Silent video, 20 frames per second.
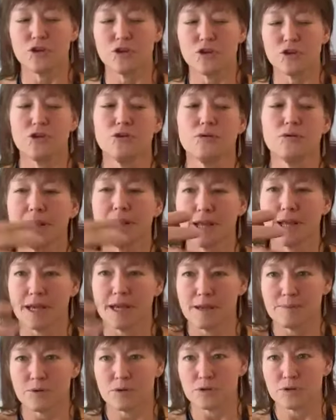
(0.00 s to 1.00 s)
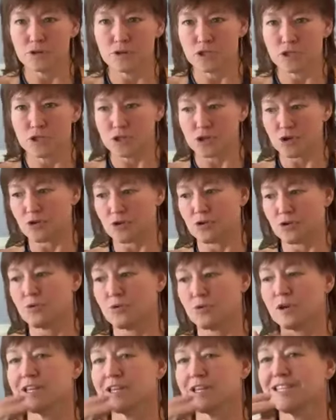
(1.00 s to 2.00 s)
have you been able
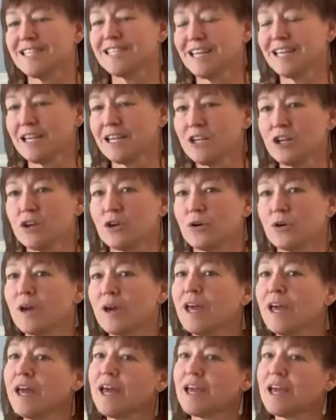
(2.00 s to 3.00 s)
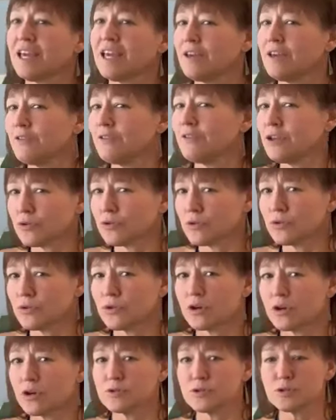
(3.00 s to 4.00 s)
to continue even through
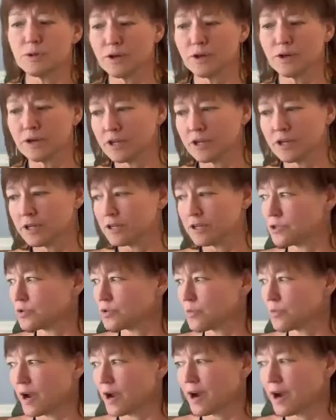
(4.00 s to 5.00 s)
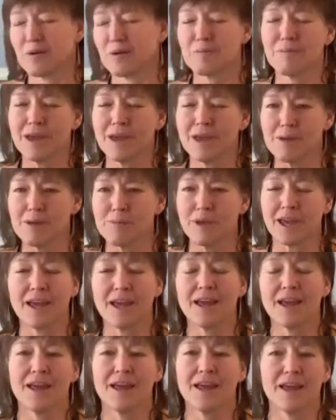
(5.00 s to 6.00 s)
those periods where
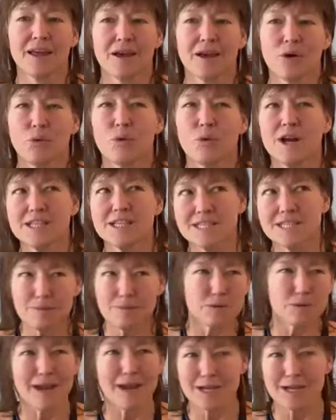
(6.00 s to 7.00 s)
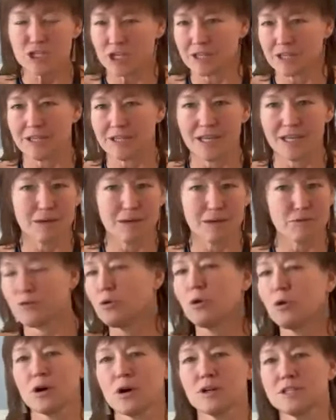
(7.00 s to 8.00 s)
maybe what seemed magic the day
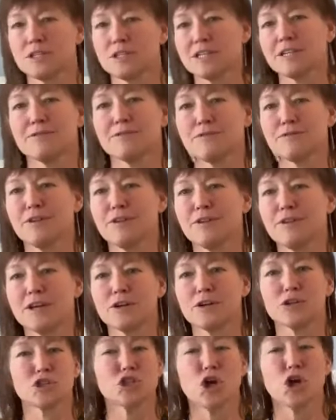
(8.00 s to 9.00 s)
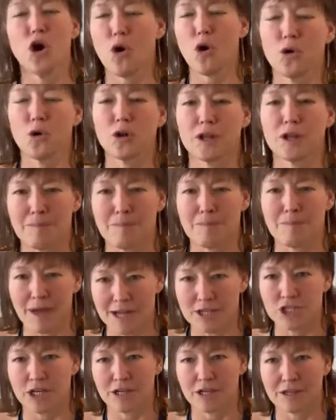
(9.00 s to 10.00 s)
before didn't feel totally
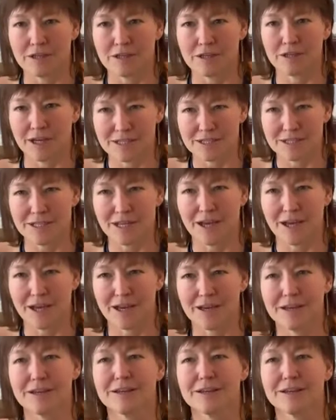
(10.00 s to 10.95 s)
magic the next day